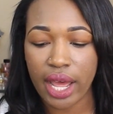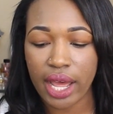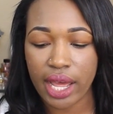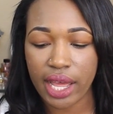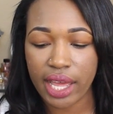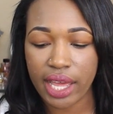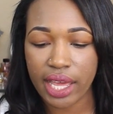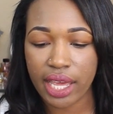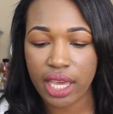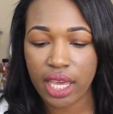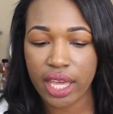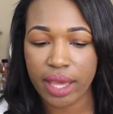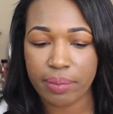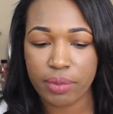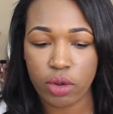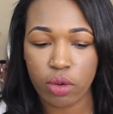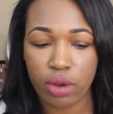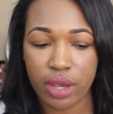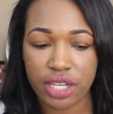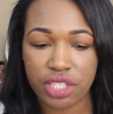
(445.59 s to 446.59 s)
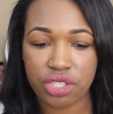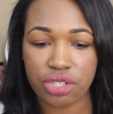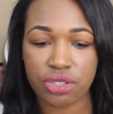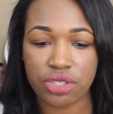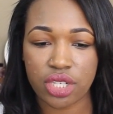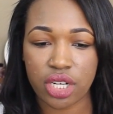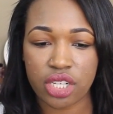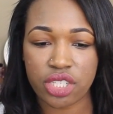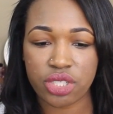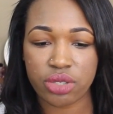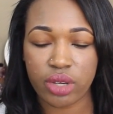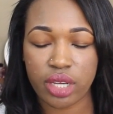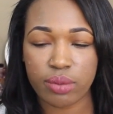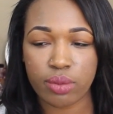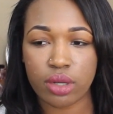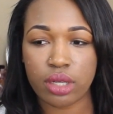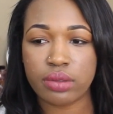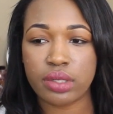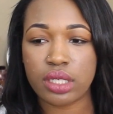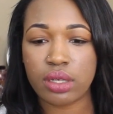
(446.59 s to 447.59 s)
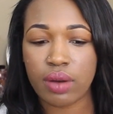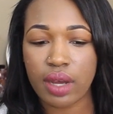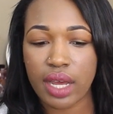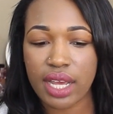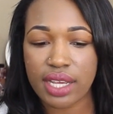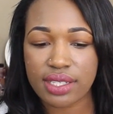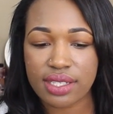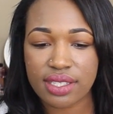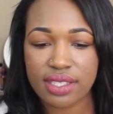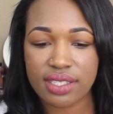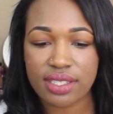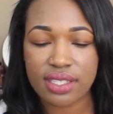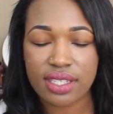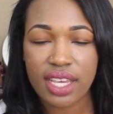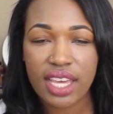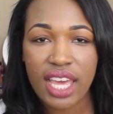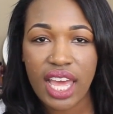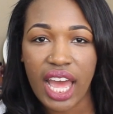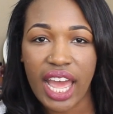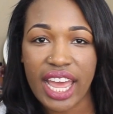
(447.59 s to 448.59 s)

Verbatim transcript: I am going to start doing more requests